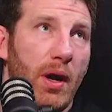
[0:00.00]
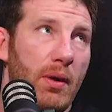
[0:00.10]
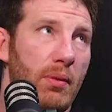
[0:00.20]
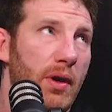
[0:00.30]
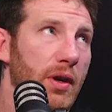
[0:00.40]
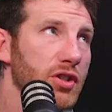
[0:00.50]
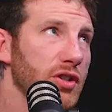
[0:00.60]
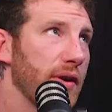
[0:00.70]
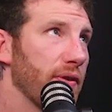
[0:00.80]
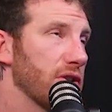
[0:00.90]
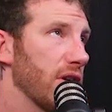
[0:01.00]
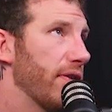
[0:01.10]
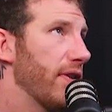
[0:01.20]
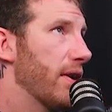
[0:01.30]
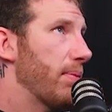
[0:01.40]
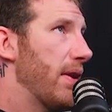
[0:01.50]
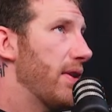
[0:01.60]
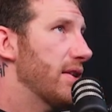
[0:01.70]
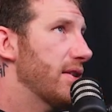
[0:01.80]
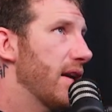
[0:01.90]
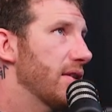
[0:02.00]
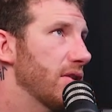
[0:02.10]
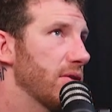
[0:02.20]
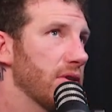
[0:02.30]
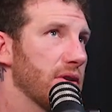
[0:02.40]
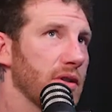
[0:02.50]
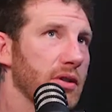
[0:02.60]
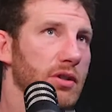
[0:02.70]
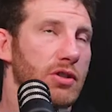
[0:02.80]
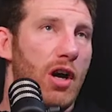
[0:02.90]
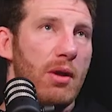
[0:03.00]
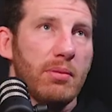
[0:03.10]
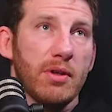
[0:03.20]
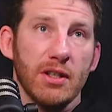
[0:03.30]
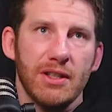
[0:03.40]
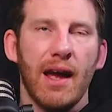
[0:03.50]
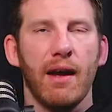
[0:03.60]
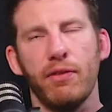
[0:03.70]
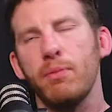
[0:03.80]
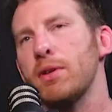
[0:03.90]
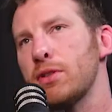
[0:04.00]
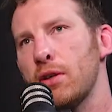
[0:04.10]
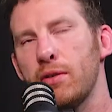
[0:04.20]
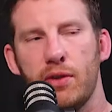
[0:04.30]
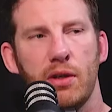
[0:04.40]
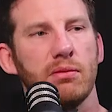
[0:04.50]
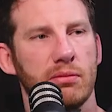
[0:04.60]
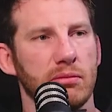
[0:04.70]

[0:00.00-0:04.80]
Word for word: But I, the only difference I think about these days is the, the time does have to be served though.